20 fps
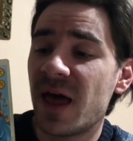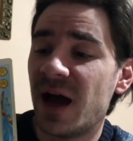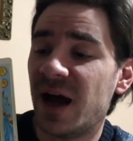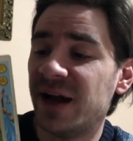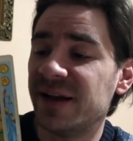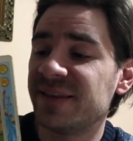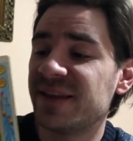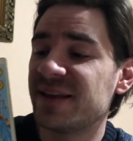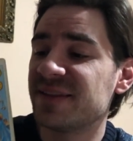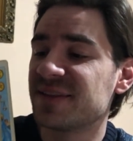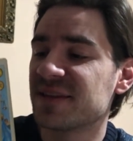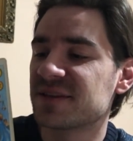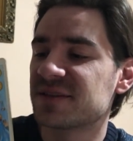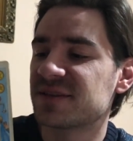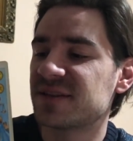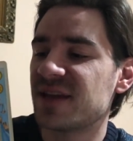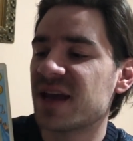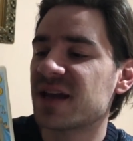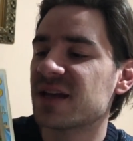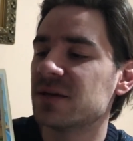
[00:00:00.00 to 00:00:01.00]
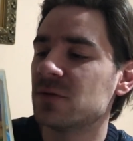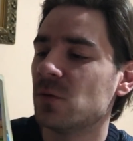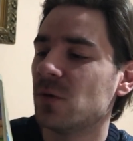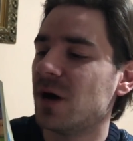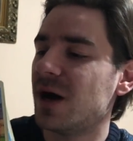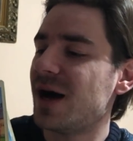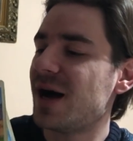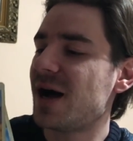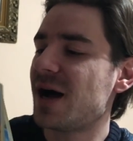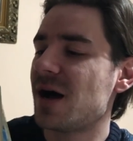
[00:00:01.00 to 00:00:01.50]
And then the second,
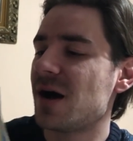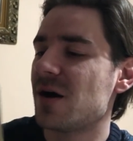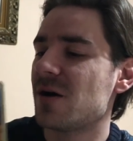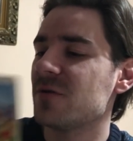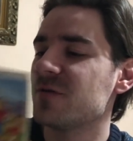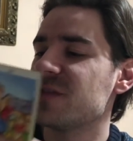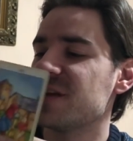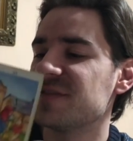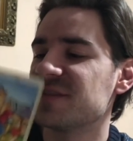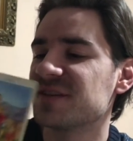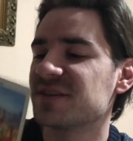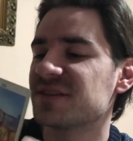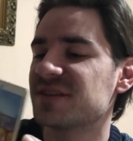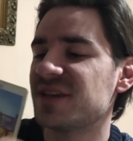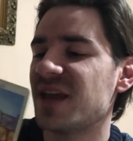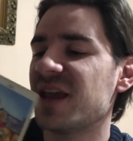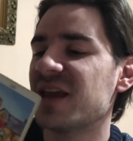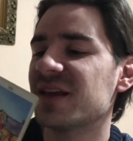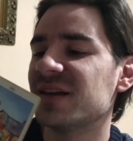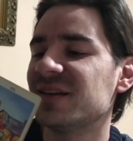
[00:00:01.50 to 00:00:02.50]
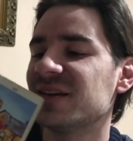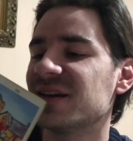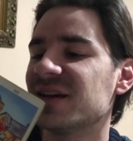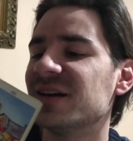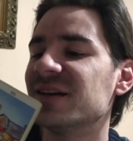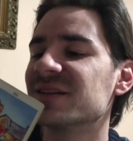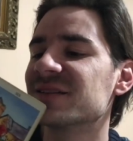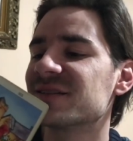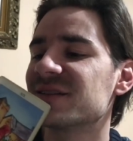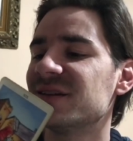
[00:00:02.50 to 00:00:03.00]
wow, then the second
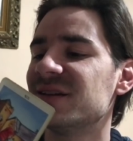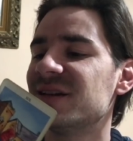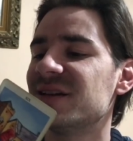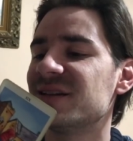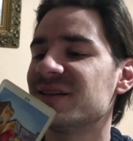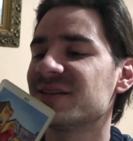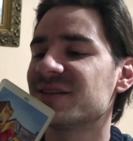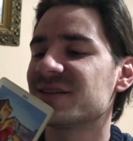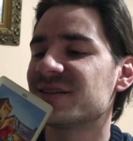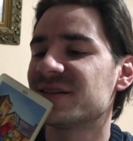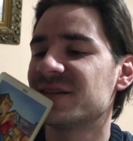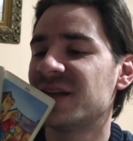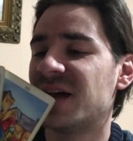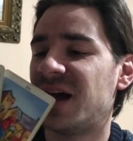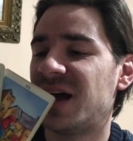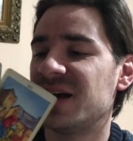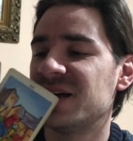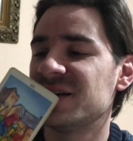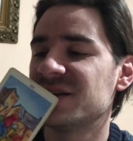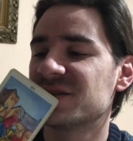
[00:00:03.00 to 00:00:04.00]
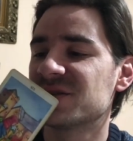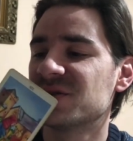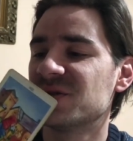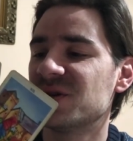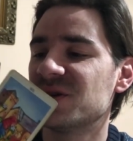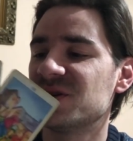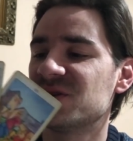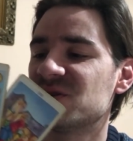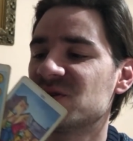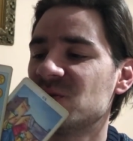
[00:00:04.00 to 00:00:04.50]
catalyst, that is
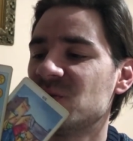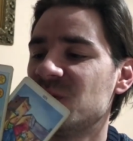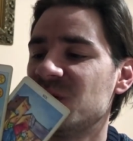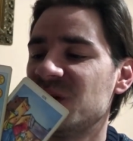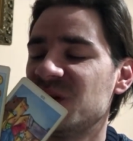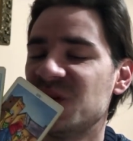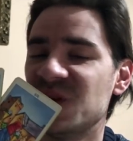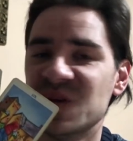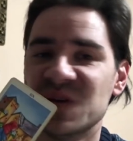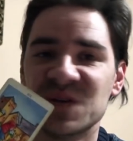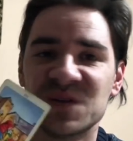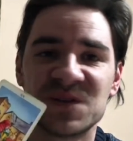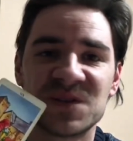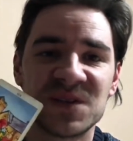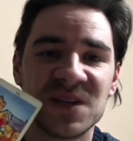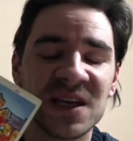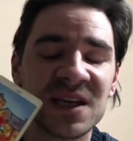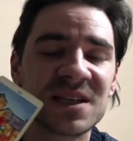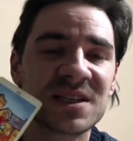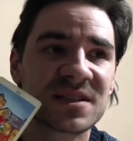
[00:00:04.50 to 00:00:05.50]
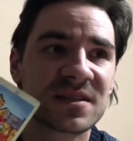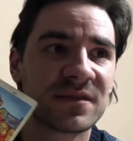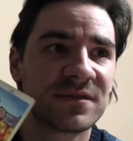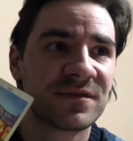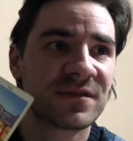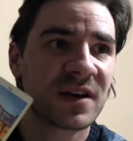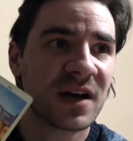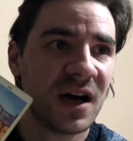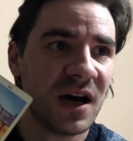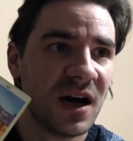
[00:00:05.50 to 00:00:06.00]
going to be the Six
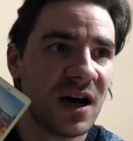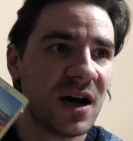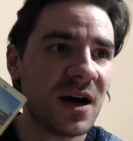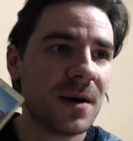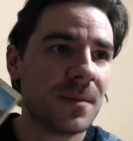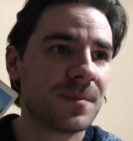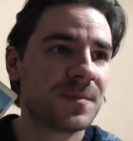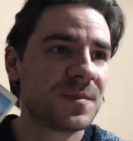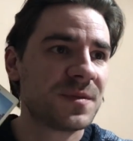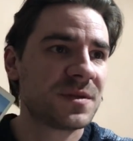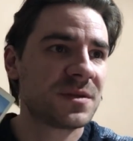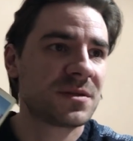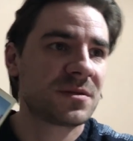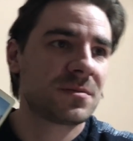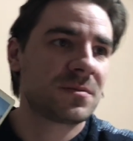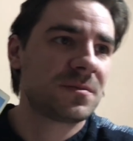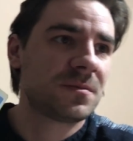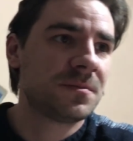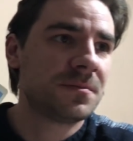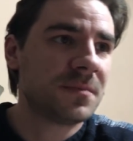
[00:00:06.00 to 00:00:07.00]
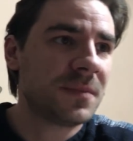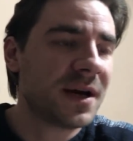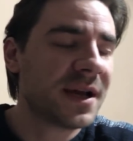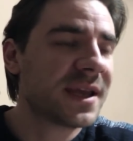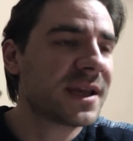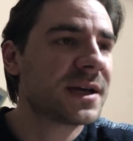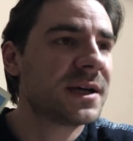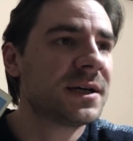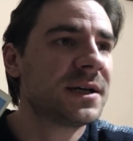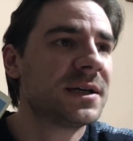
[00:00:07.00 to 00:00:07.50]
of Cups. My
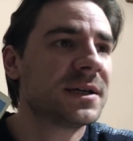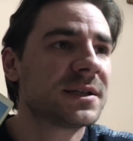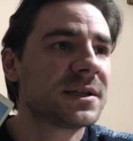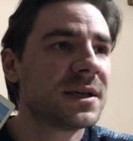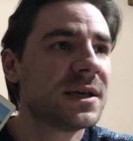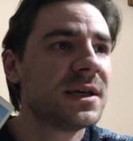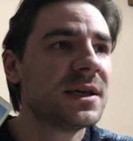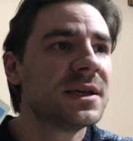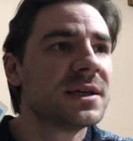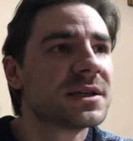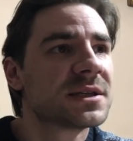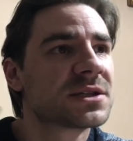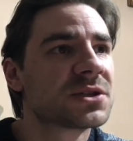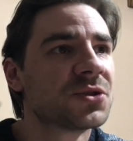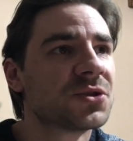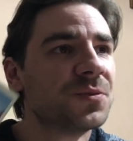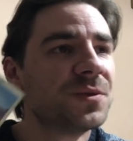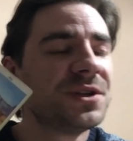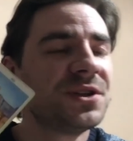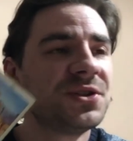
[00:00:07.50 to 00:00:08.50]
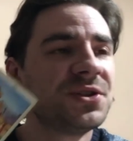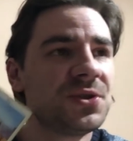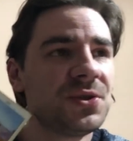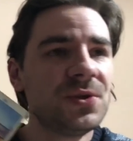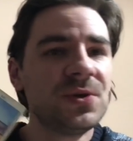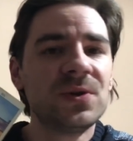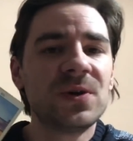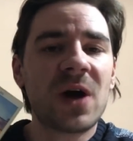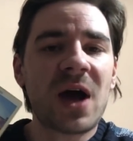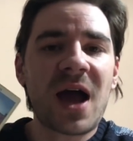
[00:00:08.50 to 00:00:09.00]
God. So we
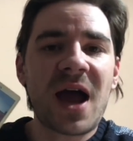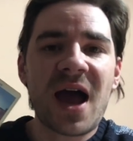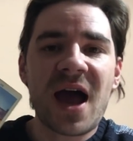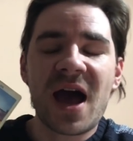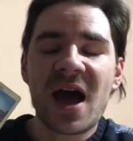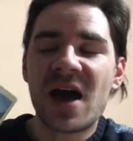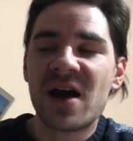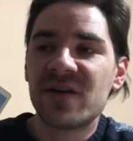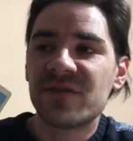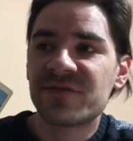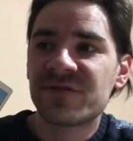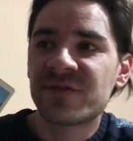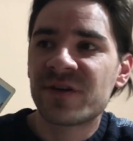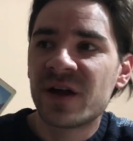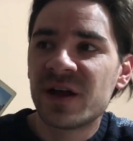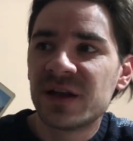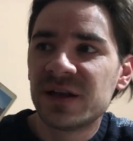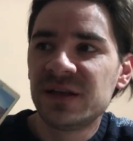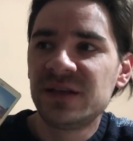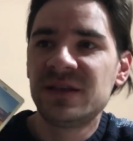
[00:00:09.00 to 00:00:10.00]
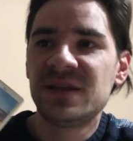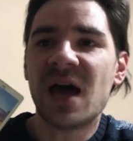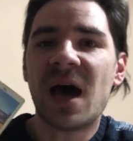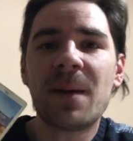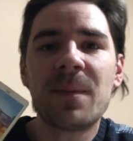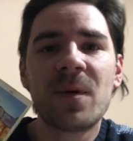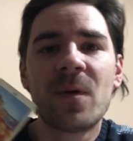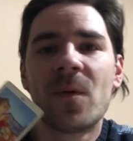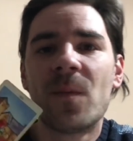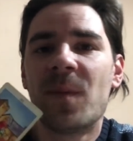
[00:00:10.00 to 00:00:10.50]
do have
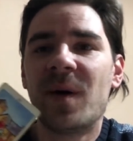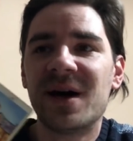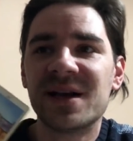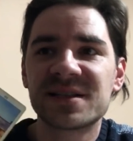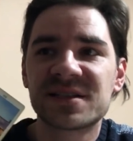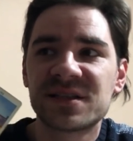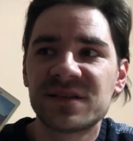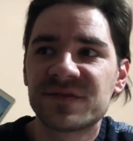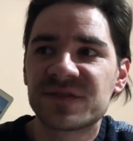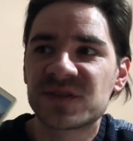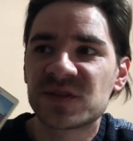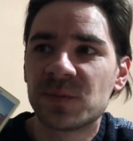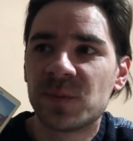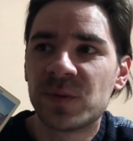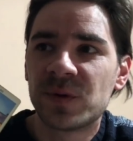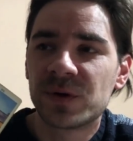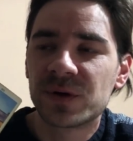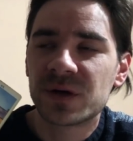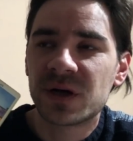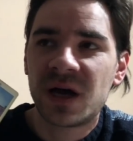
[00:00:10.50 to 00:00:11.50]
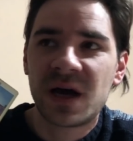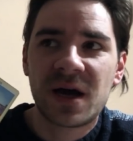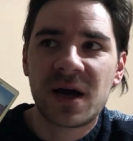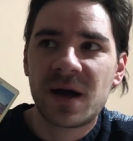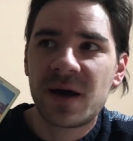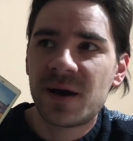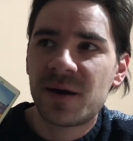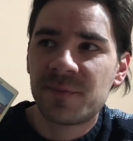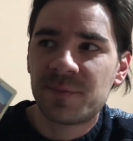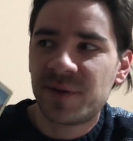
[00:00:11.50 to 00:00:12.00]
double passive support,
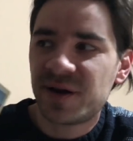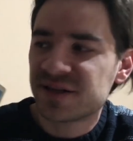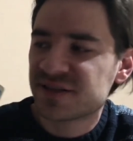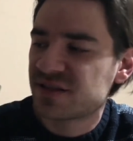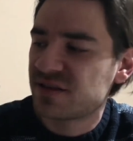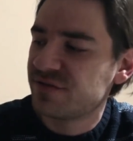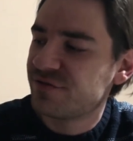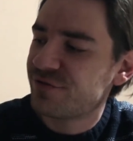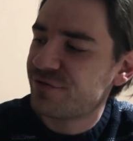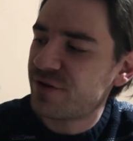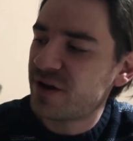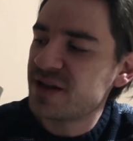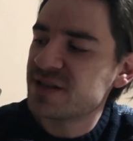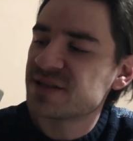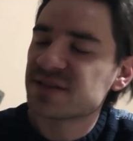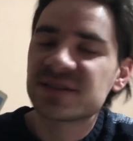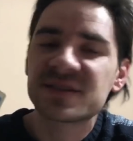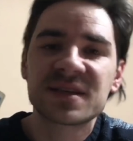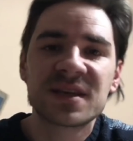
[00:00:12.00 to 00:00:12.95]
uh, passive friends